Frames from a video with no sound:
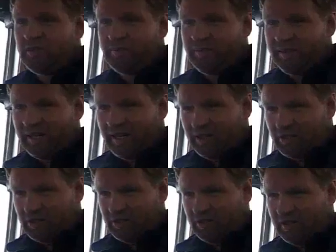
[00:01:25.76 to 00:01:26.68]
meeting with
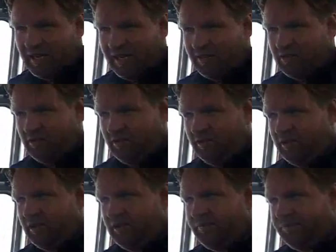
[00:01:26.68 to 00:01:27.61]
the MSC,
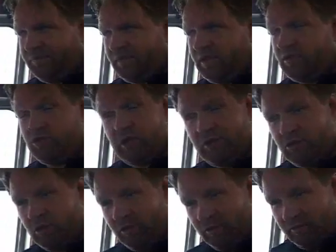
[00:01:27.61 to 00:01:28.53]
and the first
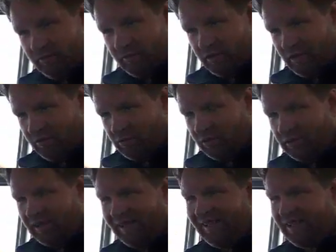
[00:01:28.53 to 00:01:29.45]
priority is the
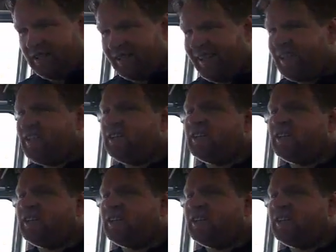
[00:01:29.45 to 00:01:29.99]
sigsel, the baby